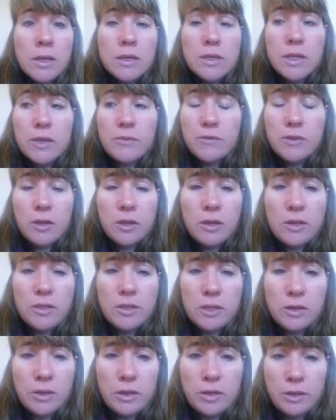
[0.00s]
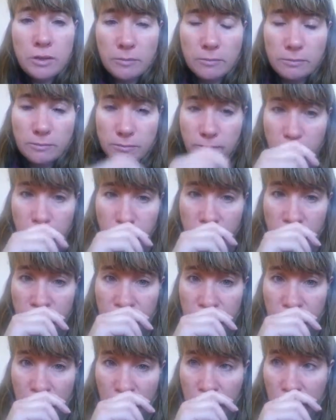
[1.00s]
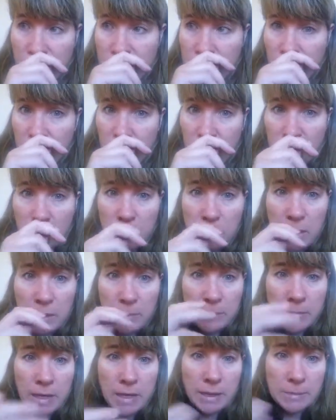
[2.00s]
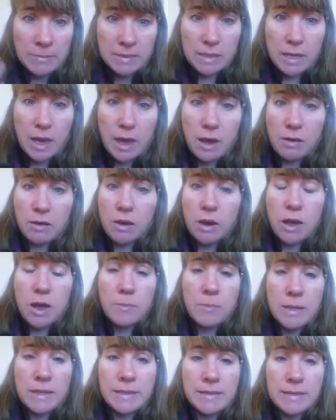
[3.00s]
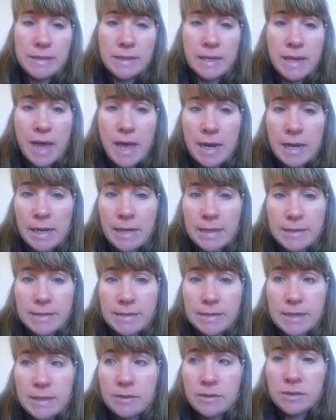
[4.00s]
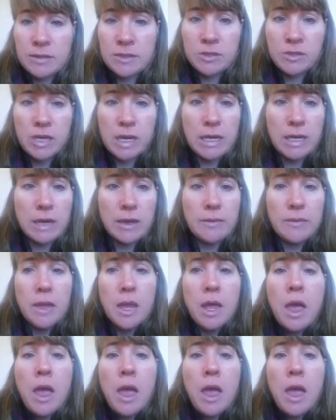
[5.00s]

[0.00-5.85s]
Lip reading: So, for those who don't know me, my name's Cara. I'm based in Adelaide, South Australia.